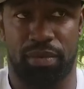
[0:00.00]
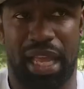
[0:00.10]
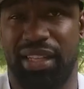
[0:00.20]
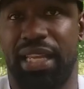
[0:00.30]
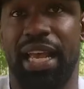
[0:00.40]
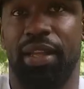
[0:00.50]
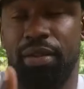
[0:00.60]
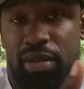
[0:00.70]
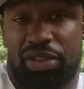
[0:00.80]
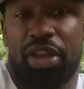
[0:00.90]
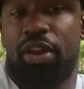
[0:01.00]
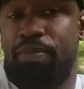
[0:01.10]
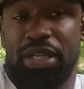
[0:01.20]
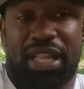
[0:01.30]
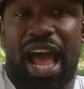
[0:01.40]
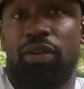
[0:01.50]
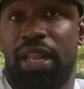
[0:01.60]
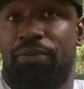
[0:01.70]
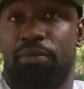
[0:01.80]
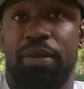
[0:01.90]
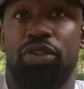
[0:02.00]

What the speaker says: Like I said, the therapy is the outlet for me.